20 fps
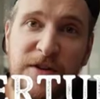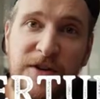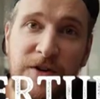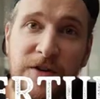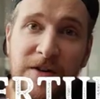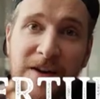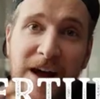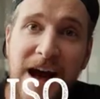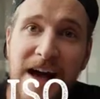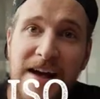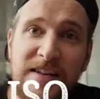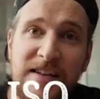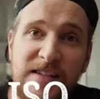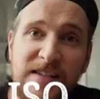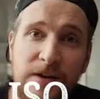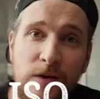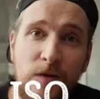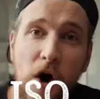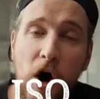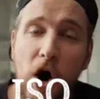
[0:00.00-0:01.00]
I was learning
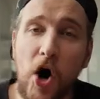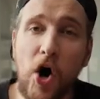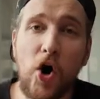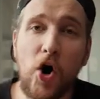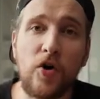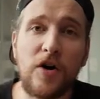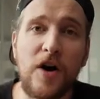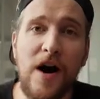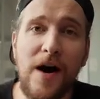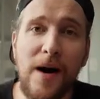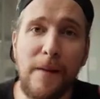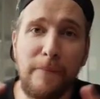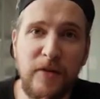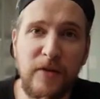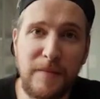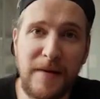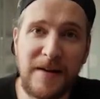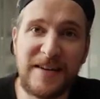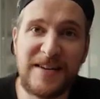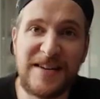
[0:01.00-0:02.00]
different camera settings in the
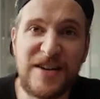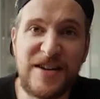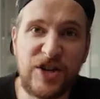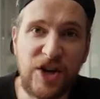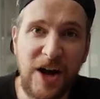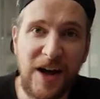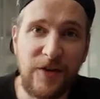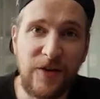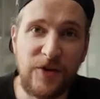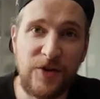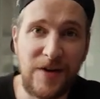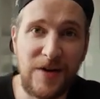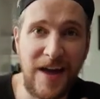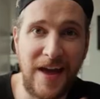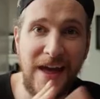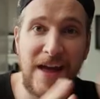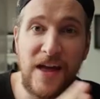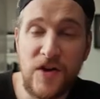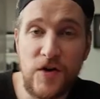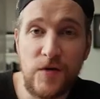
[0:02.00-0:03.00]
beginning
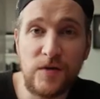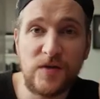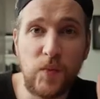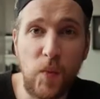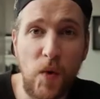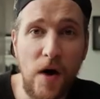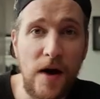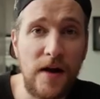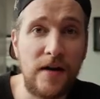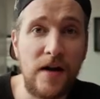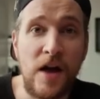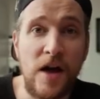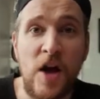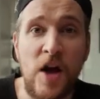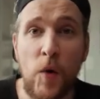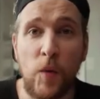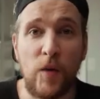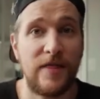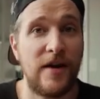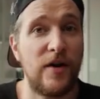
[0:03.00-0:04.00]
that were super
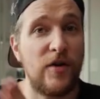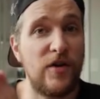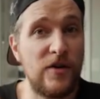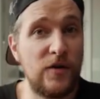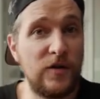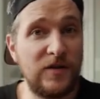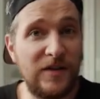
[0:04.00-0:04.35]
helpful to me.